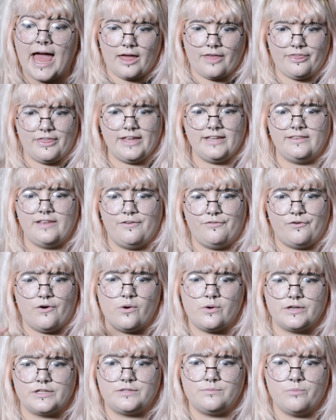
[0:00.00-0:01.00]
I think they
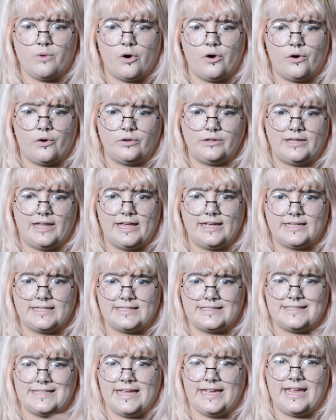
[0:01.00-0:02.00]
focused more on like
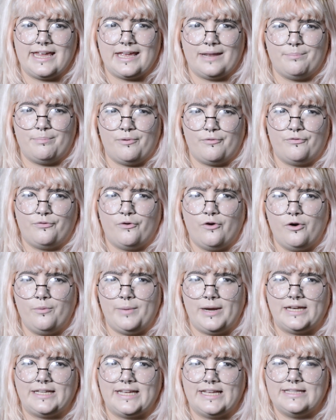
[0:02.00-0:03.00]
singing and
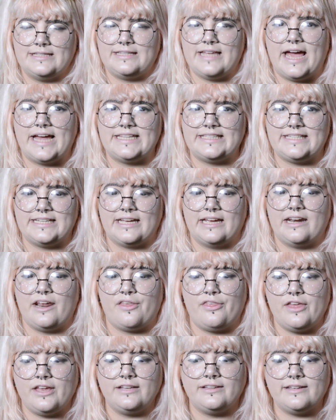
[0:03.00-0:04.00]
performing than dancing, and
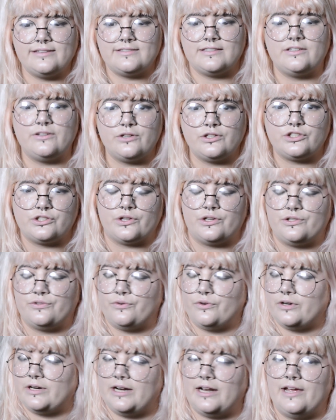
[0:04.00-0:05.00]
I think that's a good choice
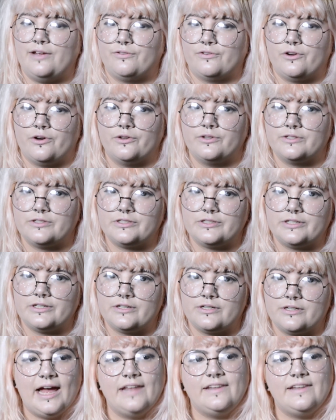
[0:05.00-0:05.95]
for a live concert.